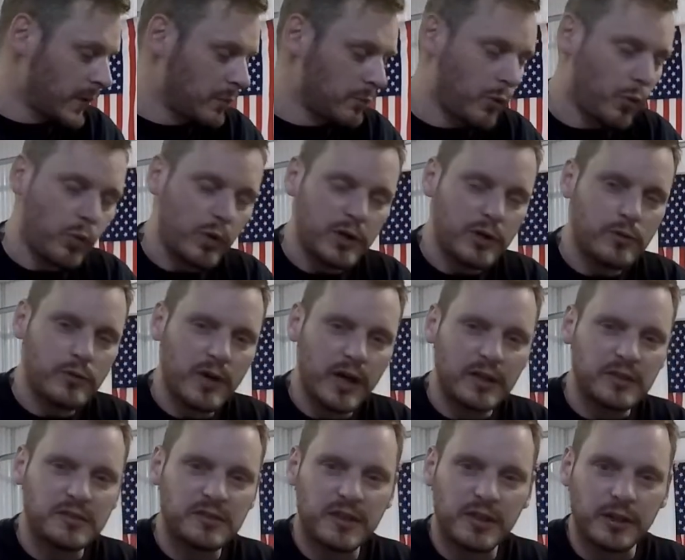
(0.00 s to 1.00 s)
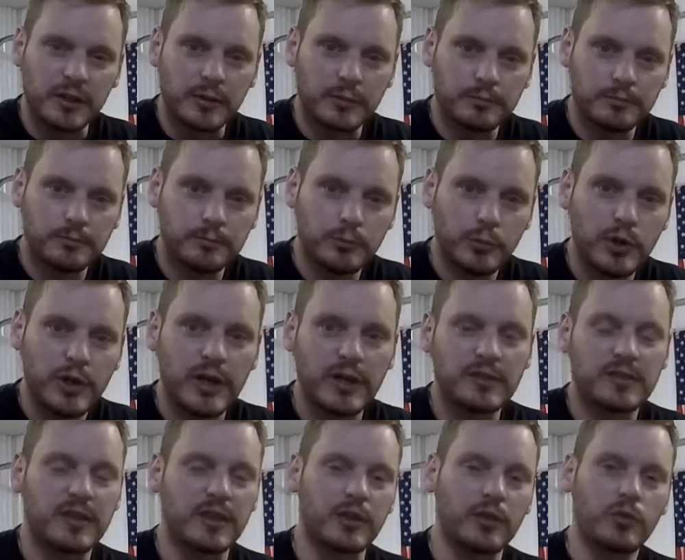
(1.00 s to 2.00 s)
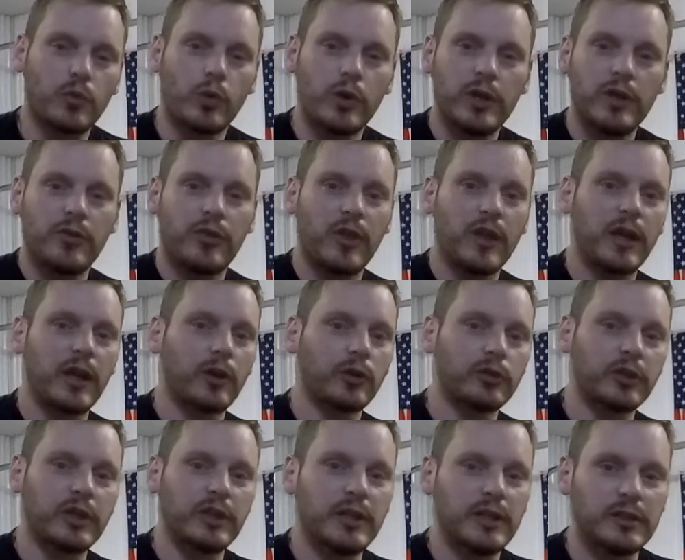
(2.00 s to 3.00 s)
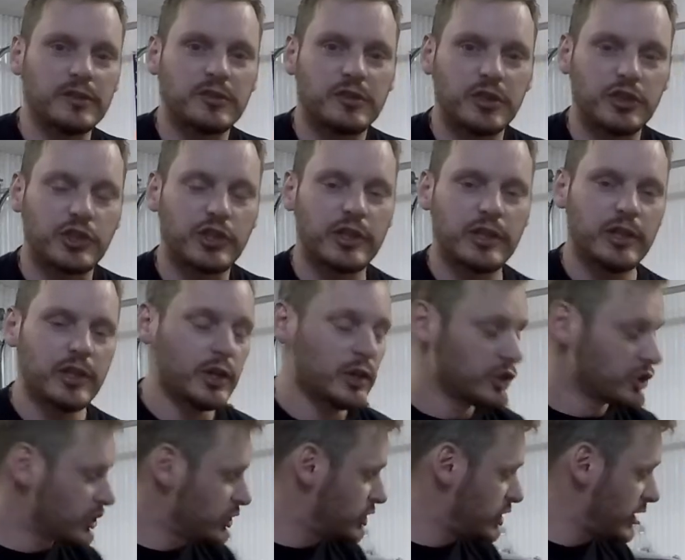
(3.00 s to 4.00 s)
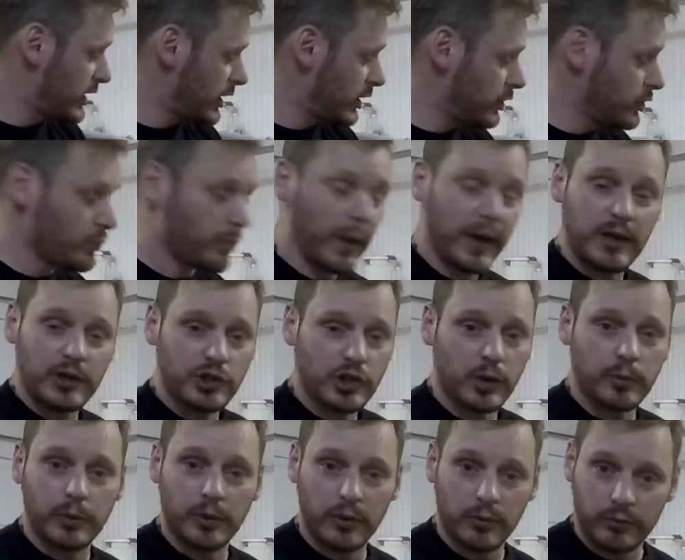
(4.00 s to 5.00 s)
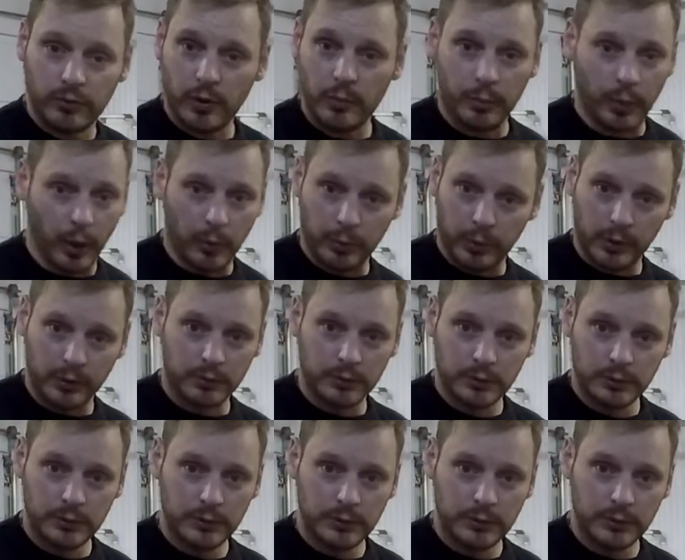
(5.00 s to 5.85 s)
But what do you guys think? What do you guys think? What do you think Hildy needs? Should she get a new paint job on the front bumper?